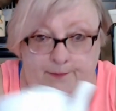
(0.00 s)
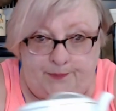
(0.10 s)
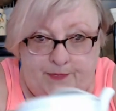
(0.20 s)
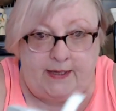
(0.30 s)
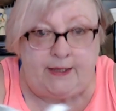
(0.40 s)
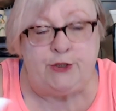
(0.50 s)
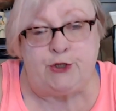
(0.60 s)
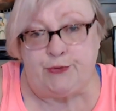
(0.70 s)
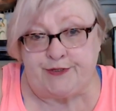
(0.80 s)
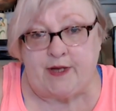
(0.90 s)

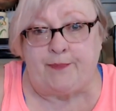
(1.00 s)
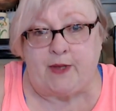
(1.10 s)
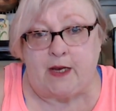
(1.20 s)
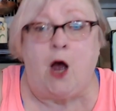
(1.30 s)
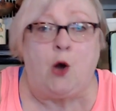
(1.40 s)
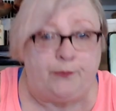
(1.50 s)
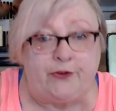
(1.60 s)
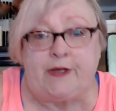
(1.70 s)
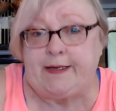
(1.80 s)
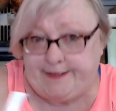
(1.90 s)
into something,
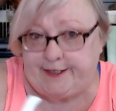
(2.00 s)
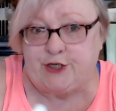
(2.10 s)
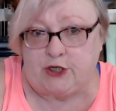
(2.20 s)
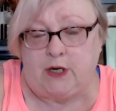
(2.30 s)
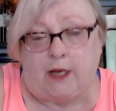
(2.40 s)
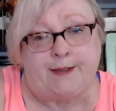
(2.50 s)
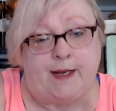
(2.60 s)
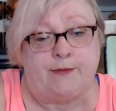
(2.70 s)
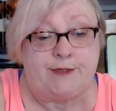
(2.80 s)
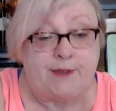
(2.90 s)
hopefully addition, not
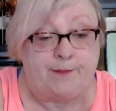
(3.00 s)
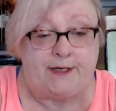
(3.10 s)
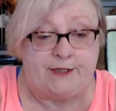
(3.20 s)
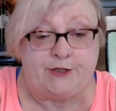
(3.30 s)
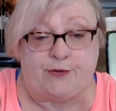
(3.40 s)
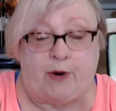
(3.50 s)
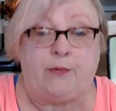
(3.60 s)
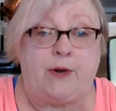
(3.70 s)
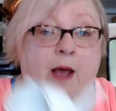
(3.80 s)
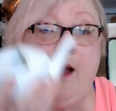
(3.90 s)
down somebody's throat.
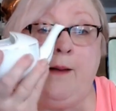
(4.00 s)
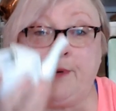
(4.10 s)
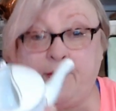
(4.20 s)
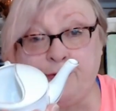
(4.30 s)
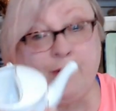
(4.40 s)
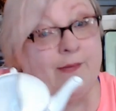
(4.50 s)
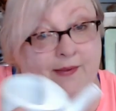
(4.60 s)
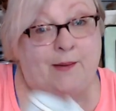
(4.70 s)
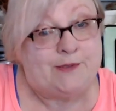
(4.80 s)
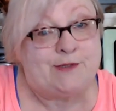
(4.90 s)
But I thought
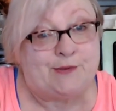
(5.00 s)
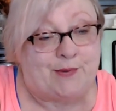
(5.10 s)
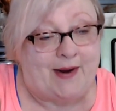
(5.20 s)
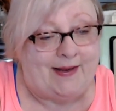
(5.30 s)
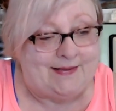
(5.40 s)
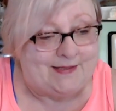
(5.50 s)
that was great.